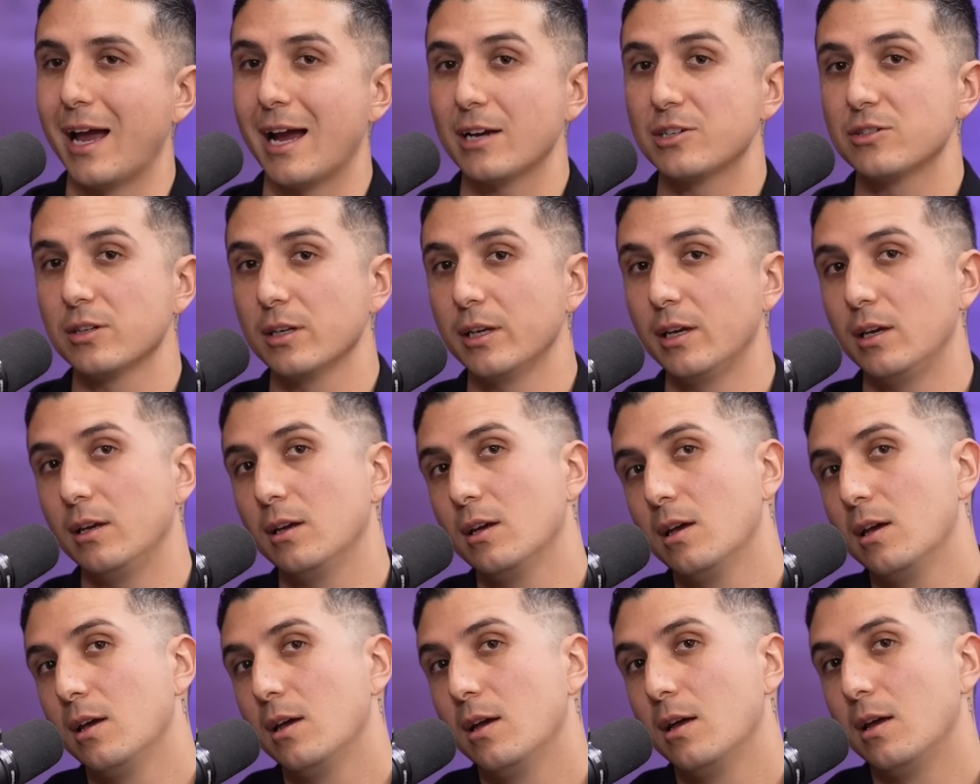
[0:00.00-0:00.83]
actually
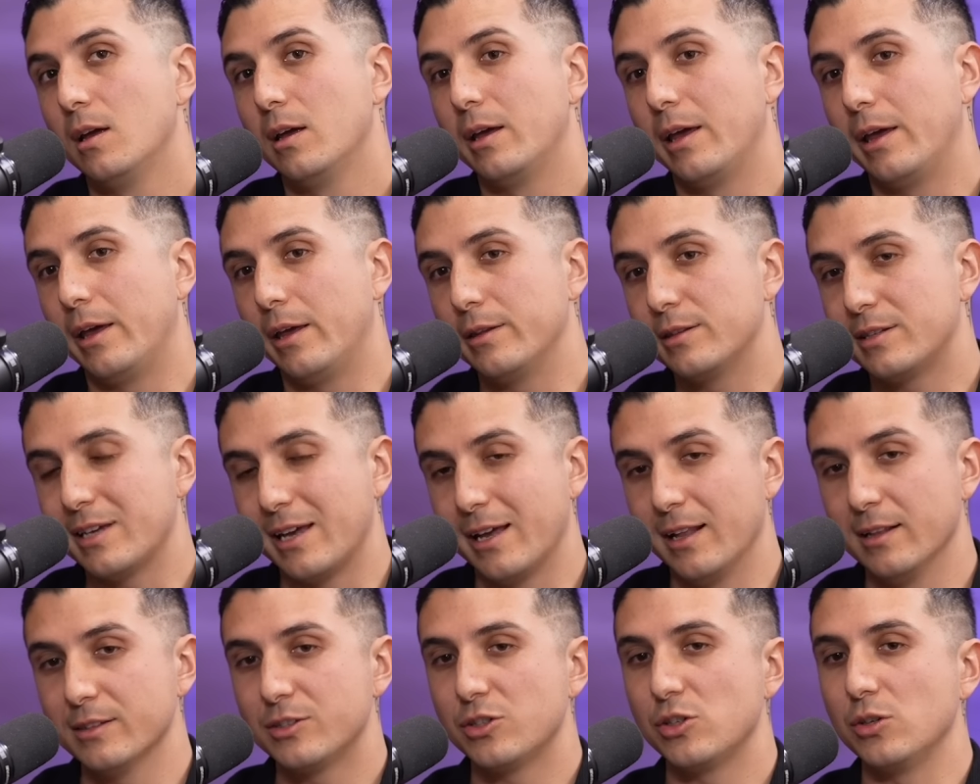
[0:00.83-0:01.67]

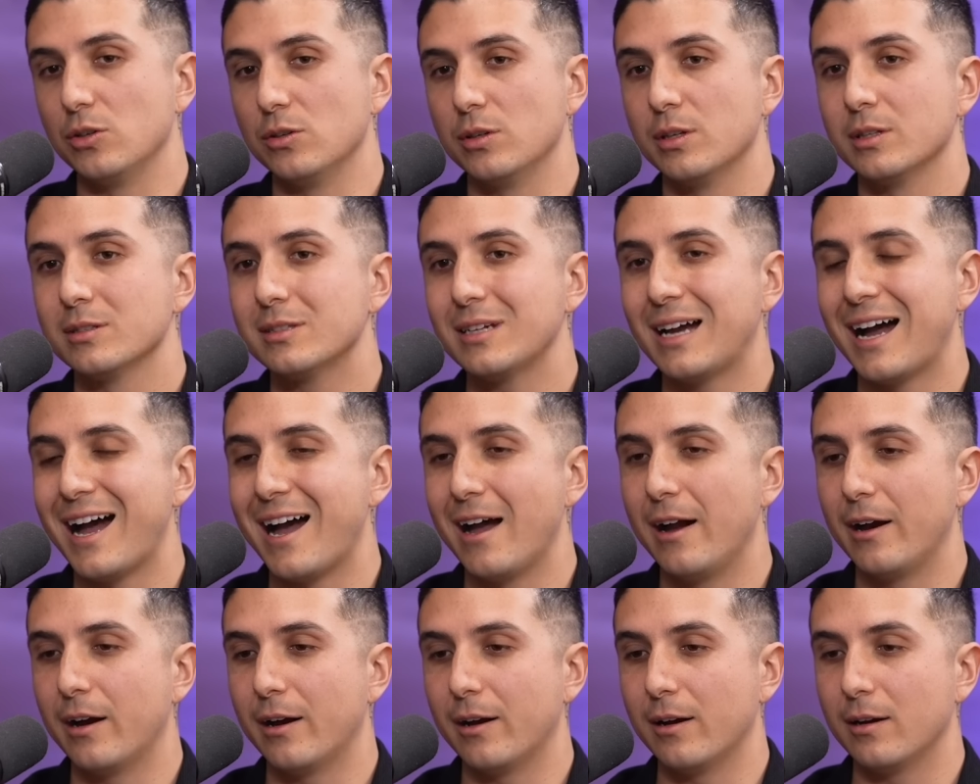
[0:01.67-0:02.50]
tells you the
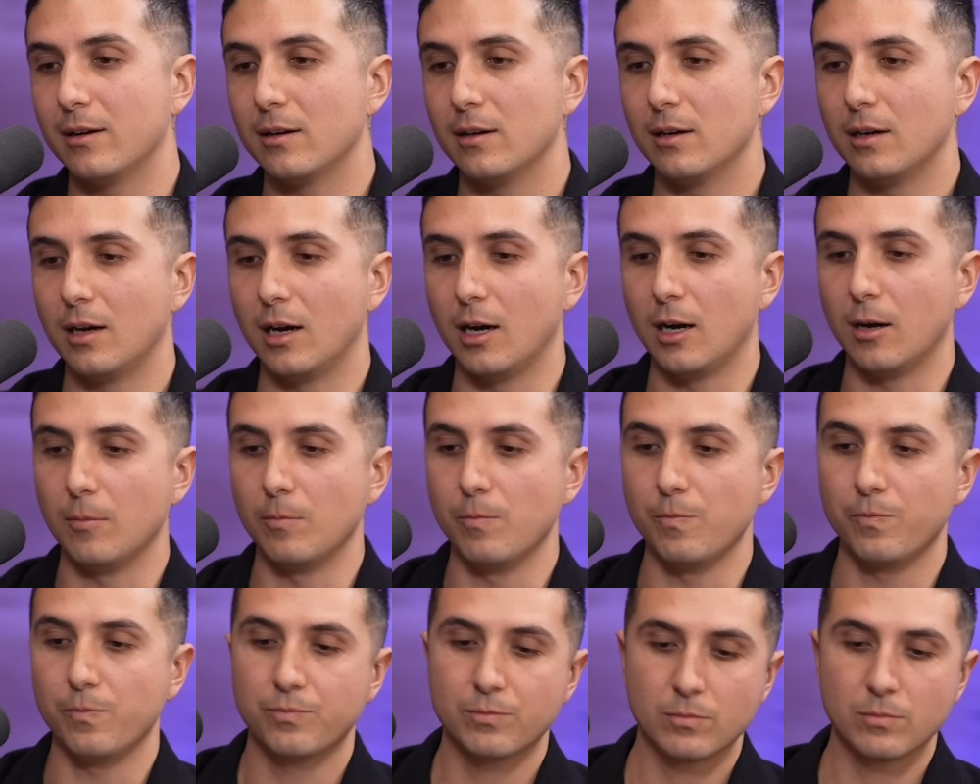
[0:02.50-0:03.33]
entire
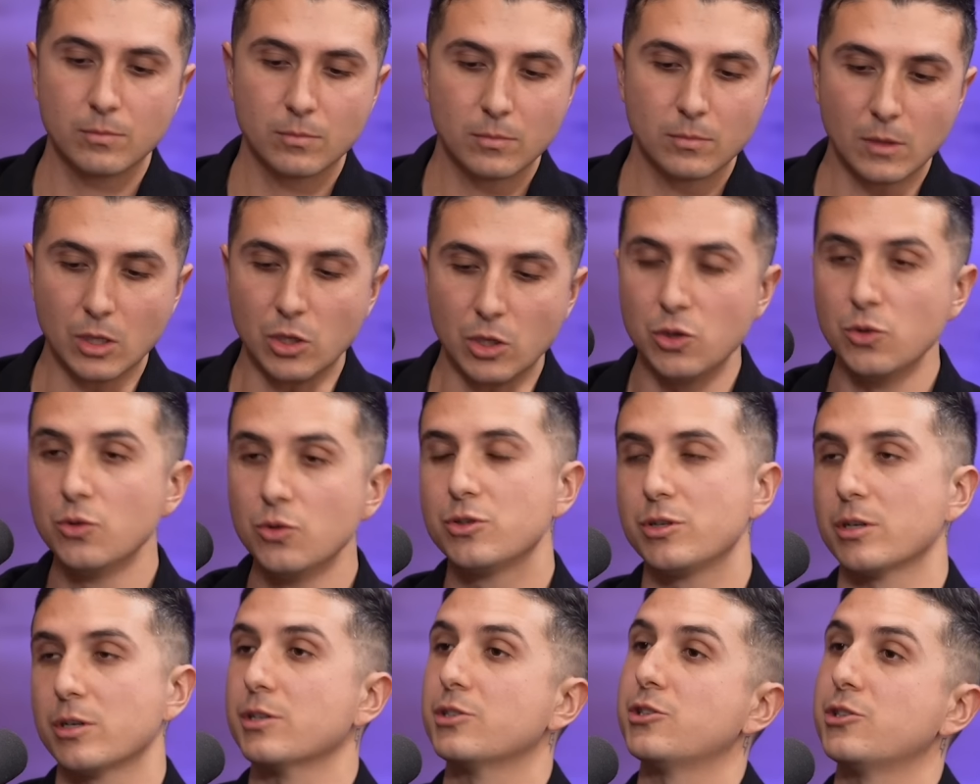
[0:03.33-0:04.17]

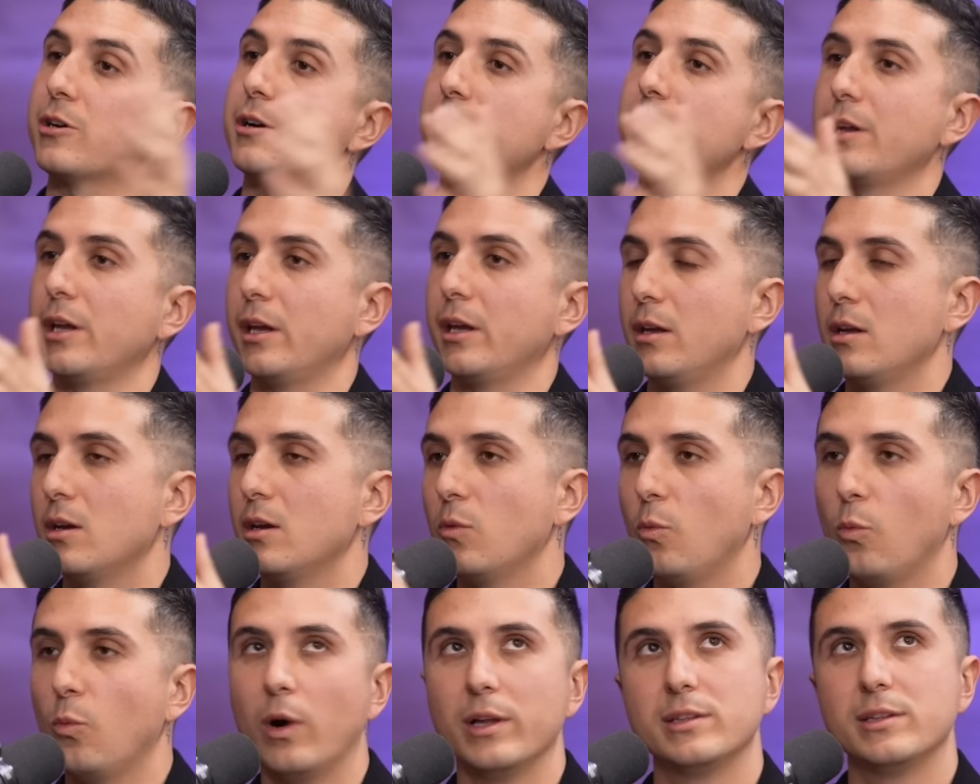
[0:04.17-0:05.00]
user journey,
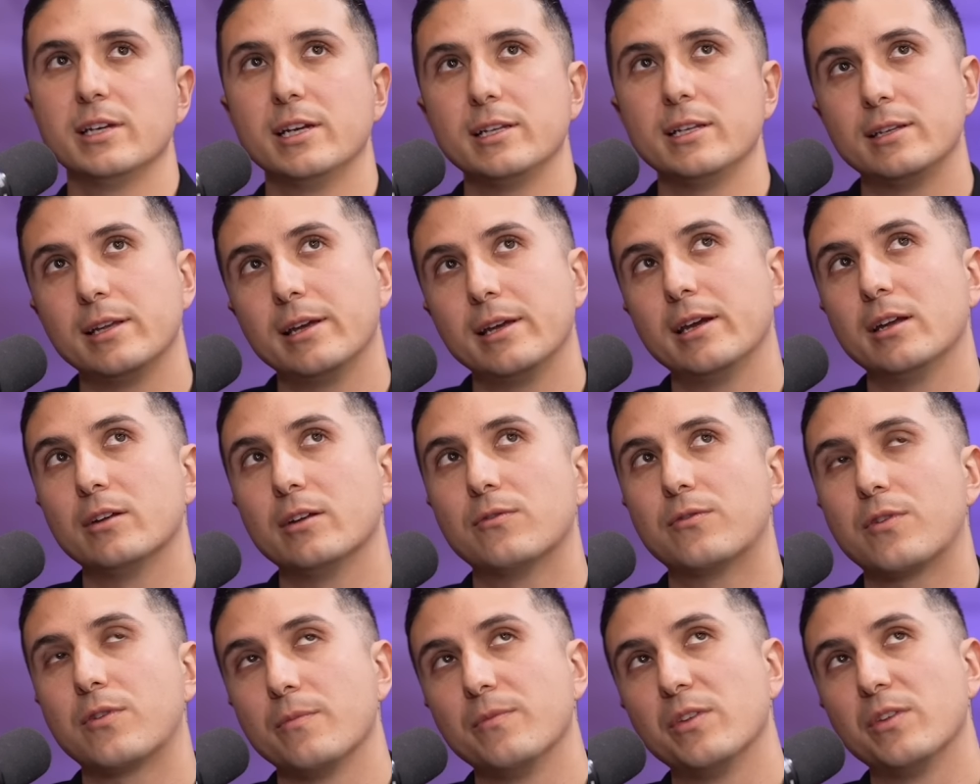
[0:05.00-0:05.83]
what they did
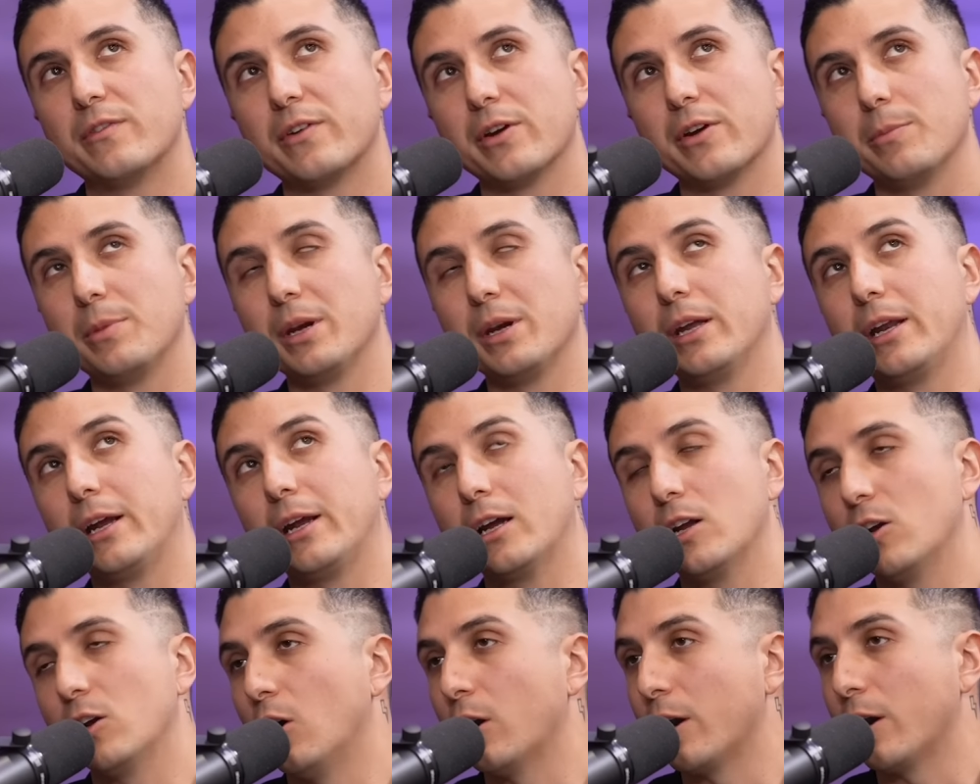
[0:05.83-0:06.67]
from the very
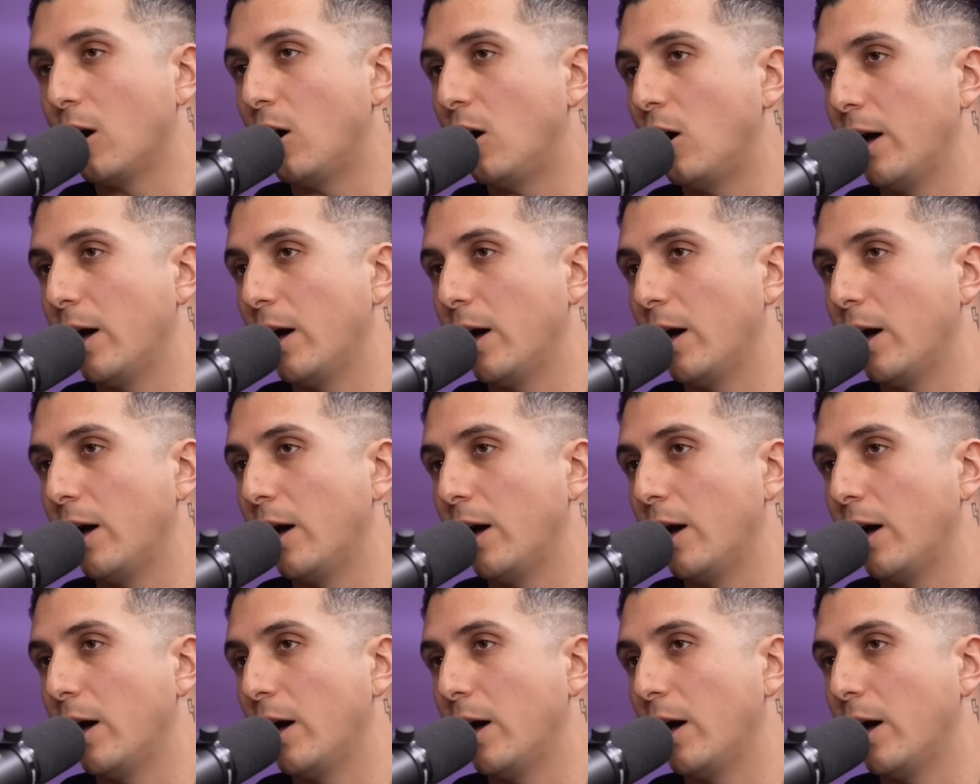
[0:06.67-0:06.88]
beginning on